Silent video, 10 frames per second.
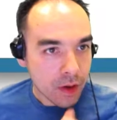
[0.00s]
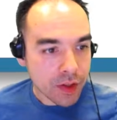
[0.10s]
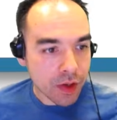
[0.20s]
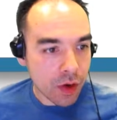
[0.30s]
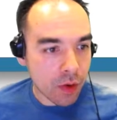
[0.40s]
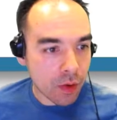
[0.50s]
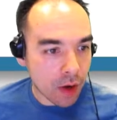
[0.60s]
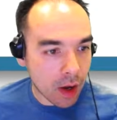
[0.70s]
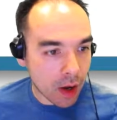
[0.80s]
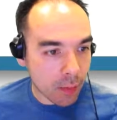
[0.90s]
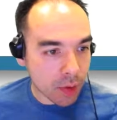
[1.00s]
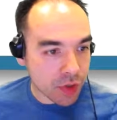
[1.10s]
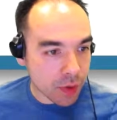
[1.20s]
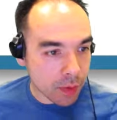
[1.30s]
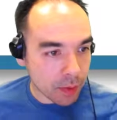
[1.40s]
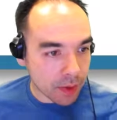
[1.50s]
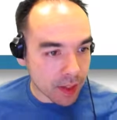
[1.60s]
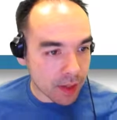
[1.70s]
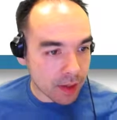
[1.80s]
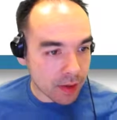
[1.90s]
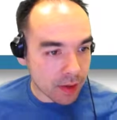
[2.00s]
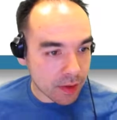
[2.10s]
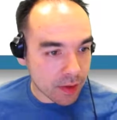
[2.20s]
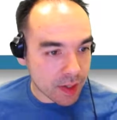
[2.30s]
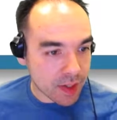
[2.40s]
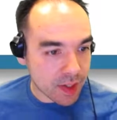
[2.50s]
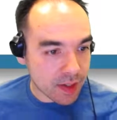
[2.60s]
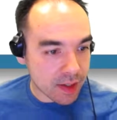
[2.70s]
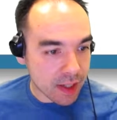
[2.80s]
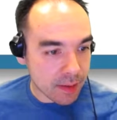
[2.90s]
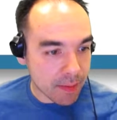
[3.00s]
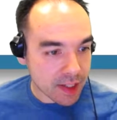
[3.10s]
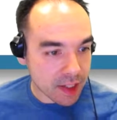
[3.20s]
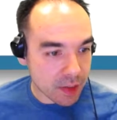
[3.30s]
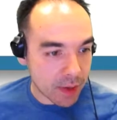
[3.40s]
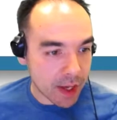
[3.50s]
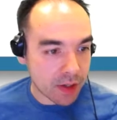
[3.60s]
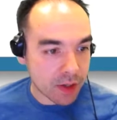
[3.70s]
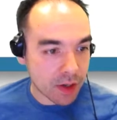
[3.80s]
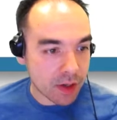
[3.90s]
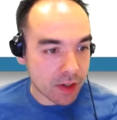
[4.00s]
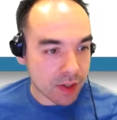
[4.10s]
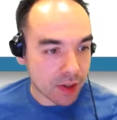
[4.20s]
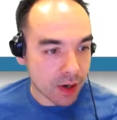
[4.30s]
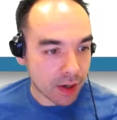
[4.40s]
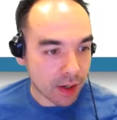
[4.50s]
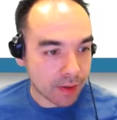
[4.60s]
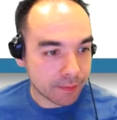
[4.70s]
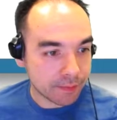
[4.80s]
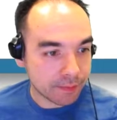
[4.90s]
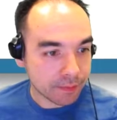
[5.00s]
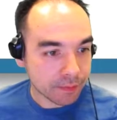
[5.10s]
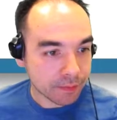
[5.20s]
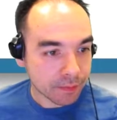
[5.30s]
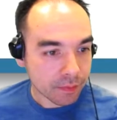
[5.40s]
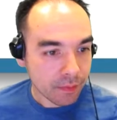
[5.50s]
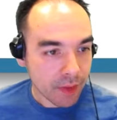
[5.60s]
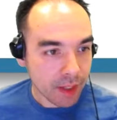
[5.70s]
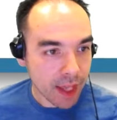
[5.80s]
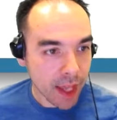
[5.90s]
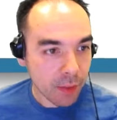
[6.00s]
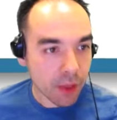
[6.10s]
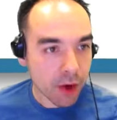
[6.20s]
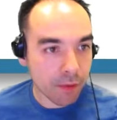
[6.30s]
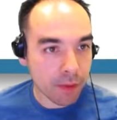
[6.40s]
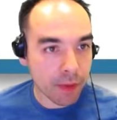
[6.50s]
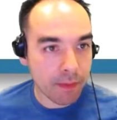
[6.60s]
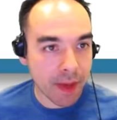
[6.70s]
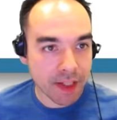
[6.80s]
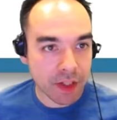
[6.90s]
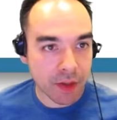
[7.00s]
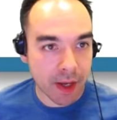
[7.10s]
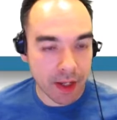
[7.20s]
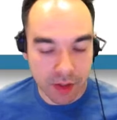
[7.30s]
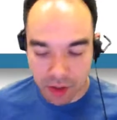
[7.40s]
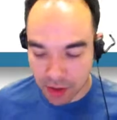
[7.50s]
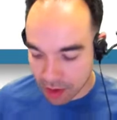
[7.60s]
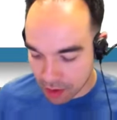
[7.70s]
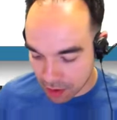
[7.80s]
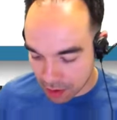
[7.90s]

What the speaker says: So presumably this is the message manager is the target. Can we go from the message manager